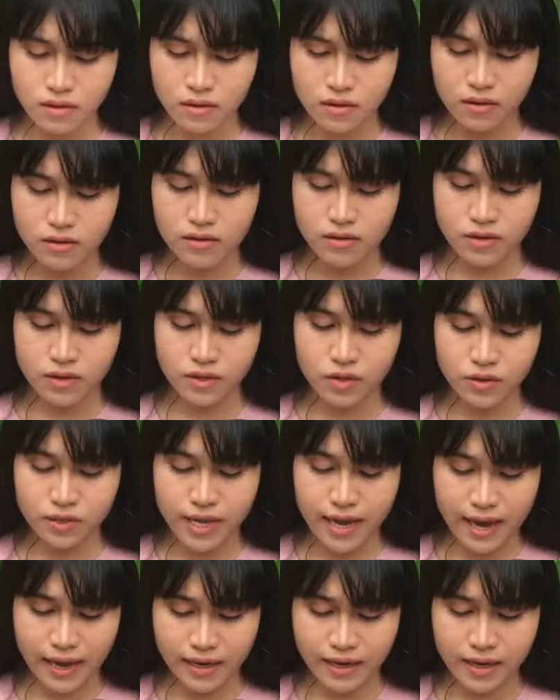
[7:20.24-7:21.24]
So
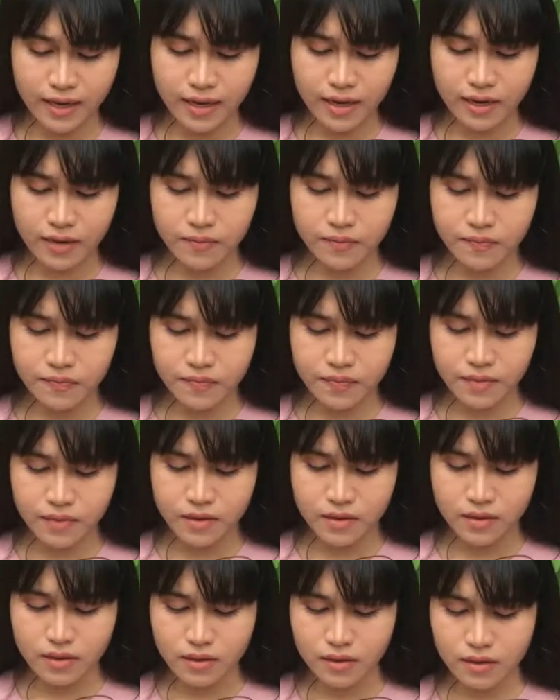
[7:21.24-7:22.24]
Daddy,
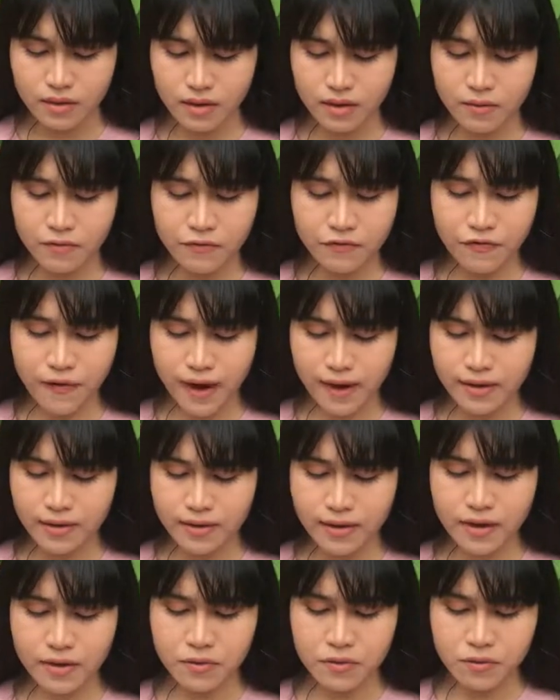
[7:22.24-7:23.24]
I'm
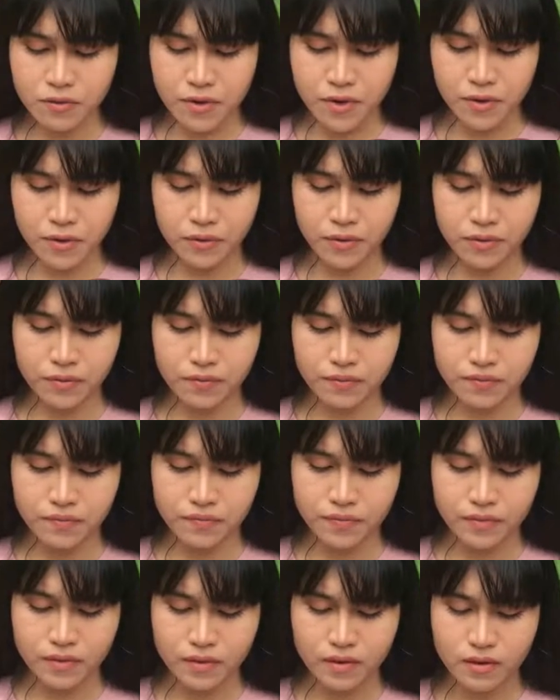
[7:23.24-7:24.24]
finally through.
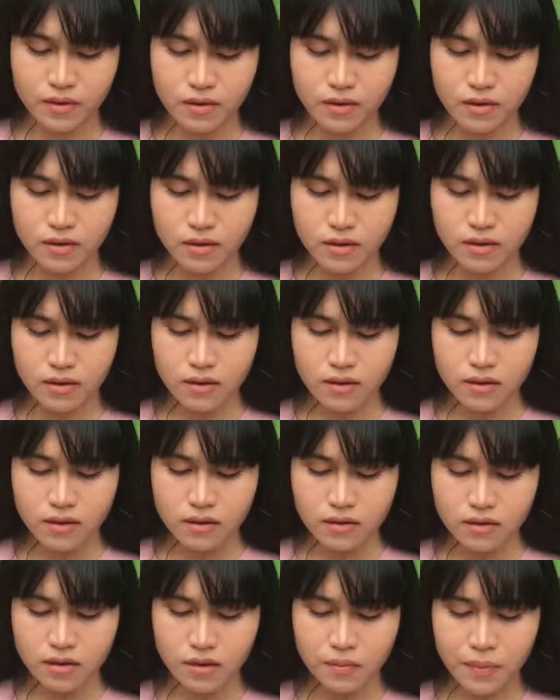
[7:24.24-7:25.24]

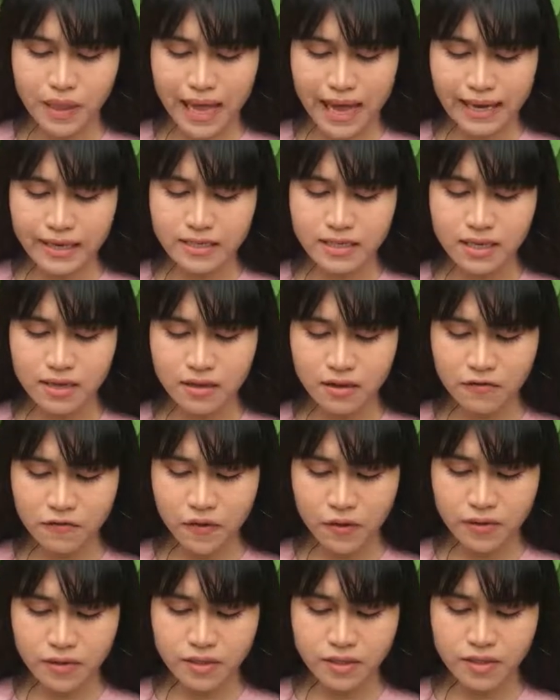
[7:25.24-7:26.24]
The black
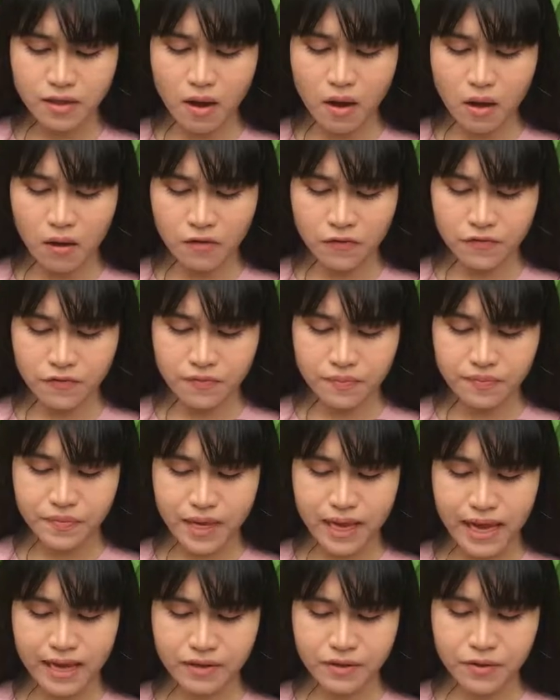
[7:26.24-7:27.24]
telephone's off
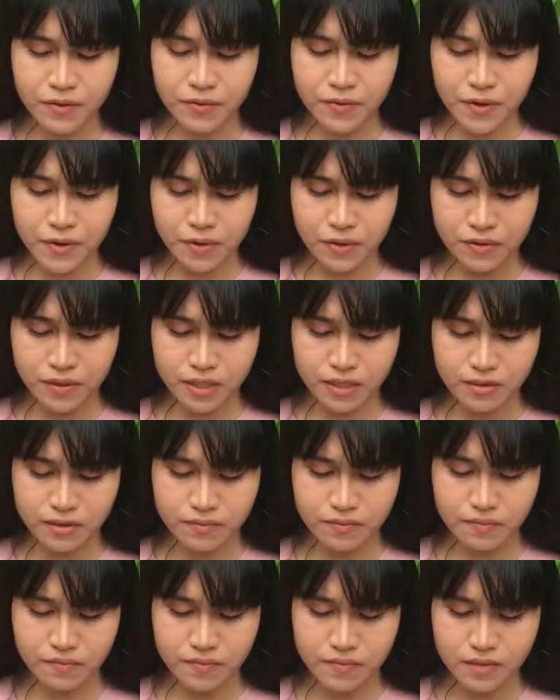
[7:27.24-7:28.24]
at the root.
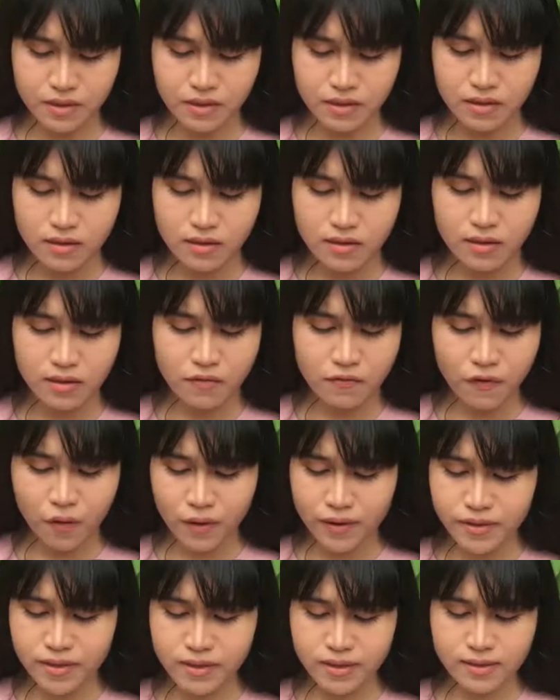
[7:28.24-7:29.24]
The
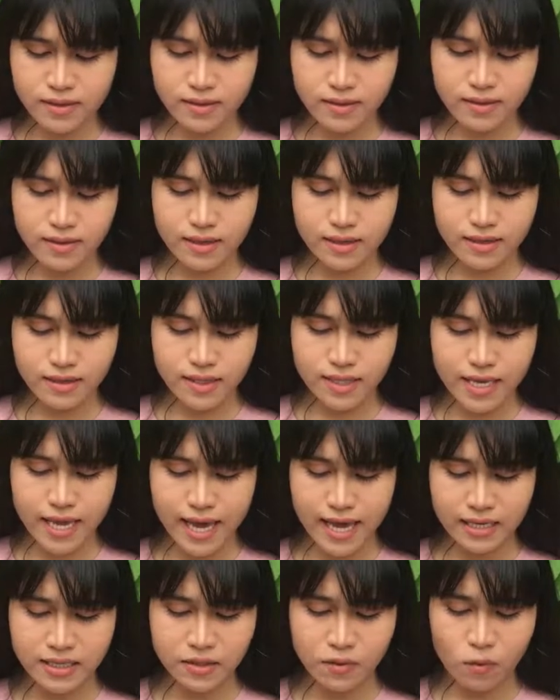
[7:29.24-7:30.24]
voices just
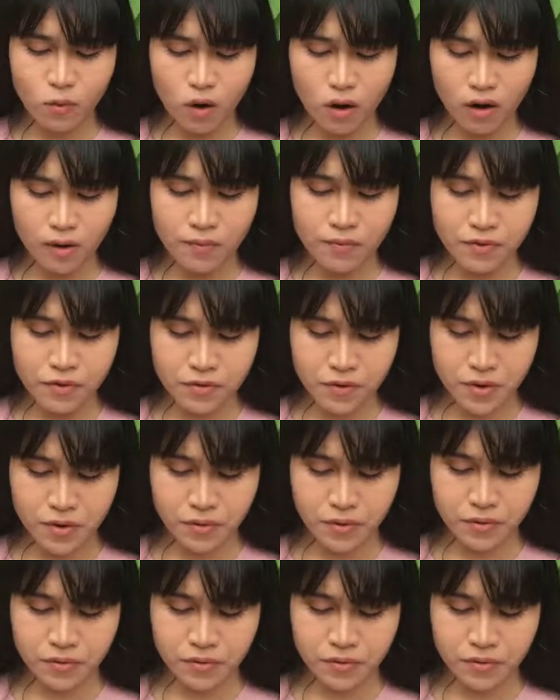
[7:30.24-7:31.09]
can't warm through.